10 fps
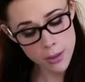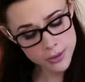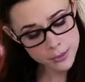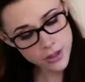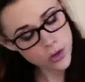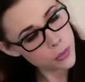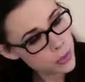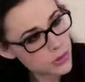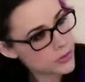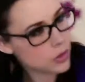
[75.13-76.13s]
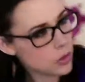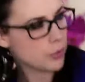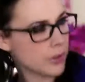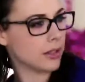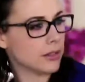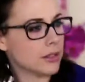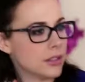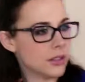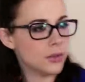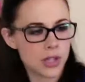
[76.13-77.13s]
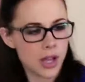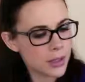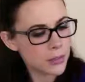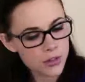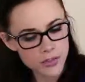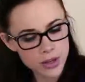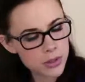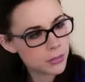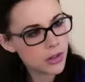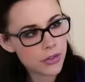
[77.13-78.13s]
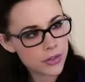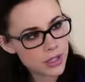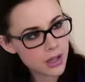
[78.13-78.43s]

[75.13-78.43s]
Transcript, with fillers: problems back home, you would have told me. You talk about your family to me all the